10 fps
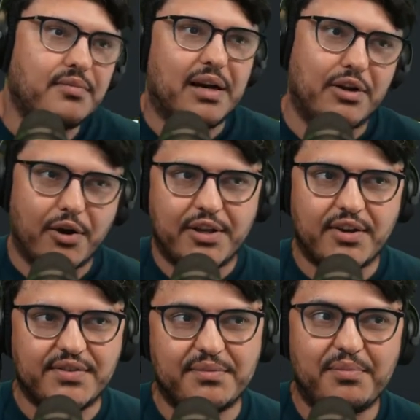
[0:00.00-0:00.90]
Well, no, it
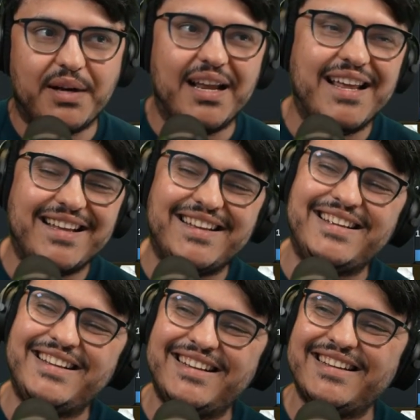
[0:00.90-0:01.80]
doesn't. But
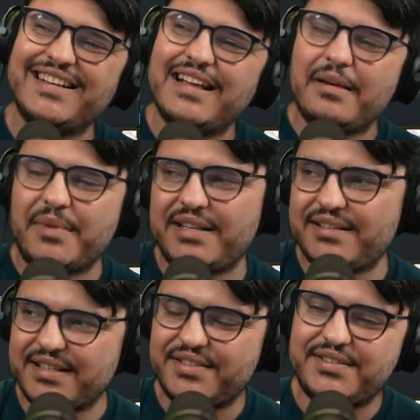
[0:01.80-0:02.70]
but
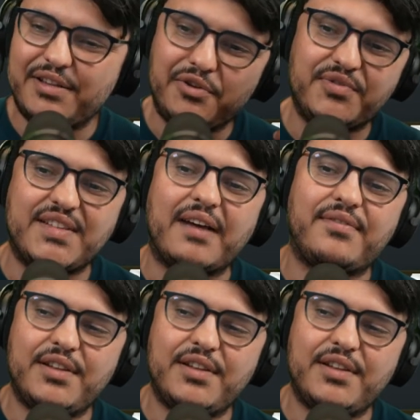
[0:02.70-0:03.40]
this is the new stuff.